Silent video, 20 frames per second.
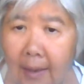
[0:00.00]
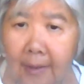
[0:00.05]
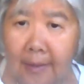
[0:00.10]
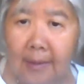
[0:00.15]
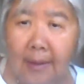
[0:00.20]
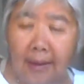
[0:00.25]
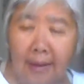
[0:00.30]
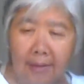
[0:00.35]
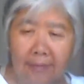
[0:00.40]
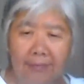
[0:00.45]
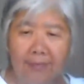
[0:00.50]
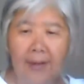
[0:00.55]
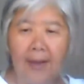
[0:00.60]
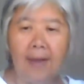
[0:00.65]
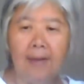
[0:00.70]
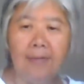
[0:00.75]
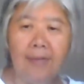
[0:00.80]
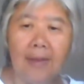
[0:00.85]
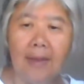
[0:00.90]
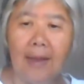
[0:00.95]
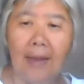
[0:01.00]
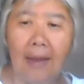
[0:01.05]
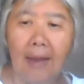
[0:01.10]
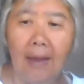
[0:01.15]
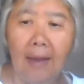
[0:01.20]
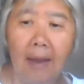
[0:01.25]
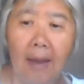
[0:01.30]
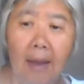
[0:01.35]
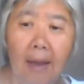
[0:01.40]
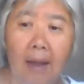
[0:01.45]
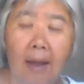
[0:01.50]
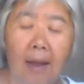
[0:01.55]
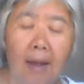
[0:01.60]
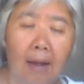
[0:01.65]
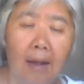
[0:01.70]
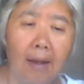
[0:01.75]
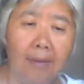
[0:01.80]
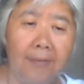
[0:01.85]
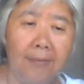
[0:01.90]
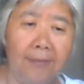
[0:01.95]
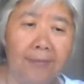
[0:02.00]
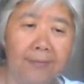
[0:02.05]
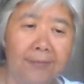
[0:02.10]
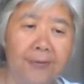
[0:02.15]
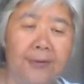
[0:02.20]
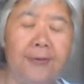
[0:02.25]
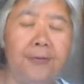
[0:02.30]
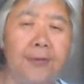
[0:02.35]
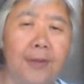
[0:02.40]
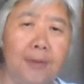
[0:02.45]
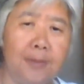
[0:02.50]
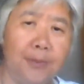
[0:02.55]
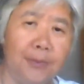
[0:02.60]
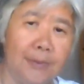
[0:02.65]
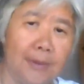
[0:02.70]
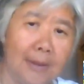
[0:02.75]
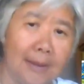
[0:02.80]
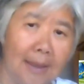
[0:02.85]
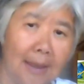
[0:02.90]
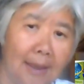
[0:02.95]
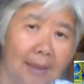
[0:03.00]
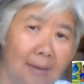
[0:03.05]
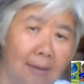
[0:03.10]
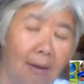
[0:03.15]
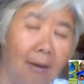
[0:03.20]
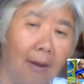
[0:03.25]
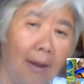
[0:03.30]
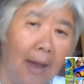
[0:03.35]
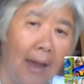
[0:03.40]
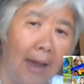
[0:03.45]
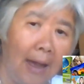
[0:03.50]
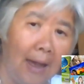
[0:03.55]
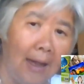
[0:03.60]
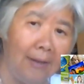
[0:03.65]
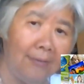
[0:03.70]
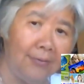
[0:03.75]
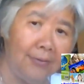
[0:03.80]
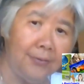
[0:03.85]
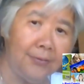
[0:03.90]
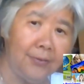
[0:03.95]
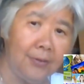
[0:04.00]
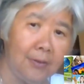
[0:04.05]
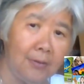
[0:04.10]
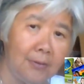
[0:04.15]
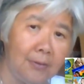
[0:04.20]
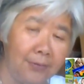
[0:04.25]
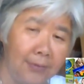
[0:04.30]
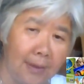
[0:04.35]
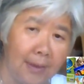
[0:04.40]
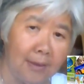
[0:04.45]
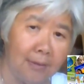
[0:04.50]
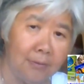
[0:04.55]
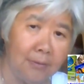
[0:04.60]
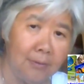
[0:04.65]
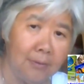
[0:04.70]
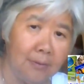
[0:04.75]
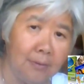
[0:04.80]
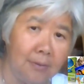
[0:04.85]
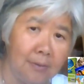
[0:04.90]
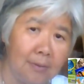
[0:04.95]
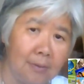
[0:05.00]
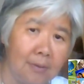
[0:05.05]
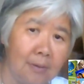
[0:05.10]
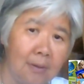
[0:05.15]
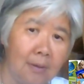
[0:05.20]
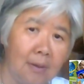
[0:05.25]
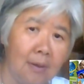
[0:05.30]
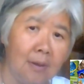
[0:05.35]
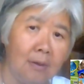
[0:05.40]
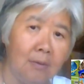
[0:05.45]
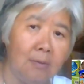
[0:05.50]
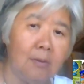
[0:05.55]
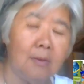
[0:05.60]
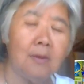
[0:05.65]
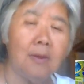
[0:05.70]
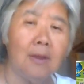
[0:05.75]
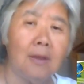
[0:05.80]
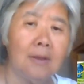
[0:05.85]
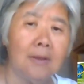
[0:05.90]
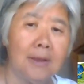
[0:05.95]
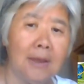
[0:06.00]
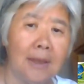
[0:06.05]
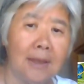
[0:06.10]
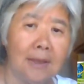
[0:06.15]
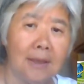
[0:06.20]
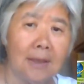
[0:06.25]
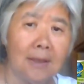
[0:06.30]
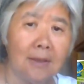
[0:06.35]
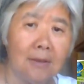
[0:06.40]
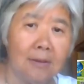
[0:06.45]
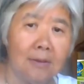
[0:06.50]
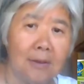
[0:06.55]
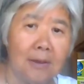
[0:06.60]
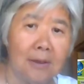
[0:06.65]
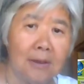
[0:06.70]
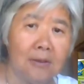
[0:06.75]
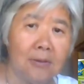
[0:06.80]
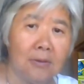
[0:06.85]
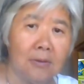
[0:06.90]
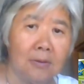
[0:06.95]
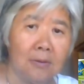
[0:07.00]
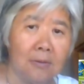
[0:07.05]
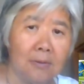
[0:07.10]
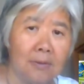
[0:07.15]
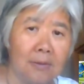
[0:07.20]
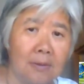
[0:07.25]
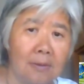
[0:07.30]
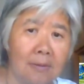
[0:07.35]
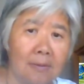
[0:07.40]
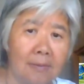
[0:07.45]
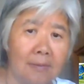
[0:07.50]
And they found that 50% or half of the failures were not technical issues.